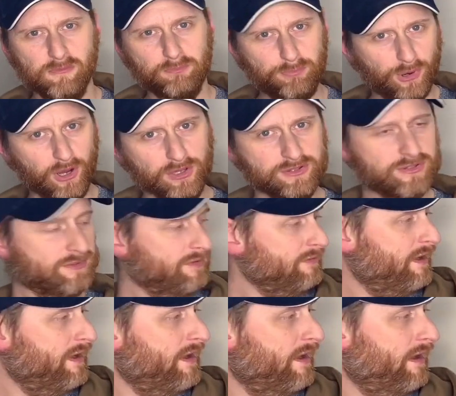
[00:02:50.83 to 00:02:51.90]
But
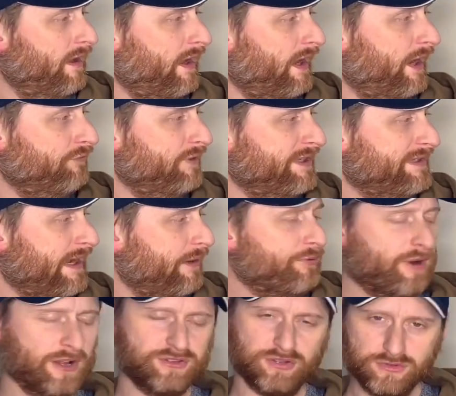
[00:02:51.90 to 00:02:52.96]
retail
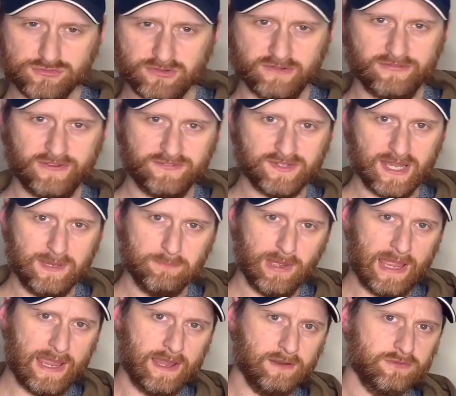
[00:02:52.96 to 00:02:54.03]
price
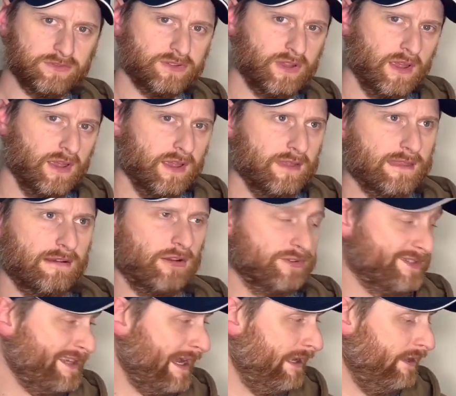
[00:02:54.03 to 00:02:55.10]
£115. They're on
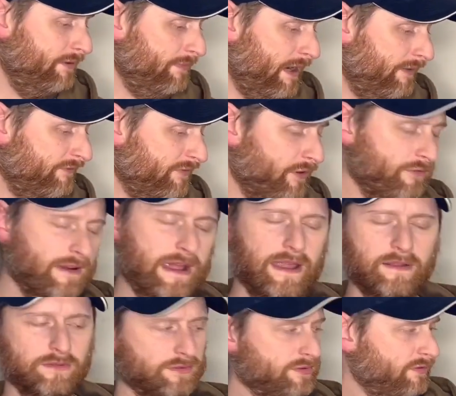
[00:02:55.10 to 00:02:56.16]
sale at the moment for
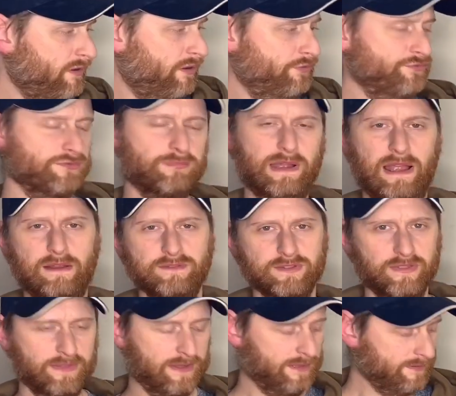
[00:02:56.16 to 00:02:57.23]
around £100, I
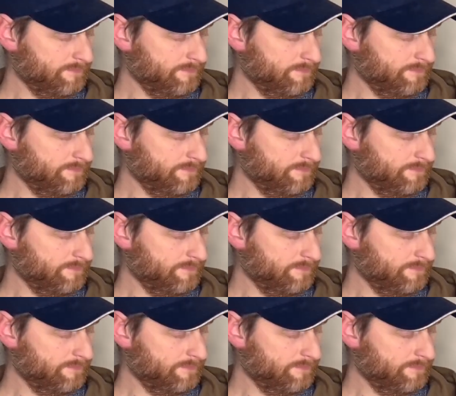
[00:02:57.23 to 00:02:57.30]
think.